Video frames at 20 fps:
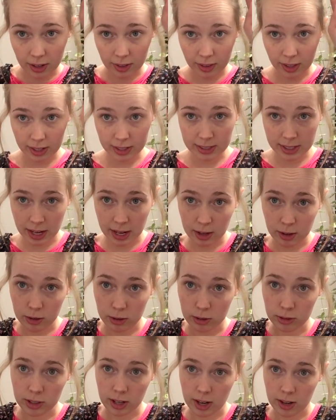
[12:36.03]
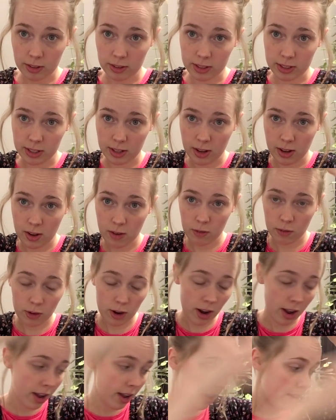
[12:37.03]
of like dangle down the
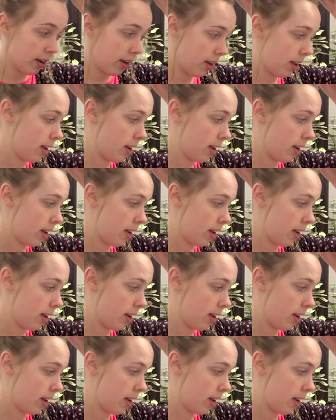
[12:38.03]
front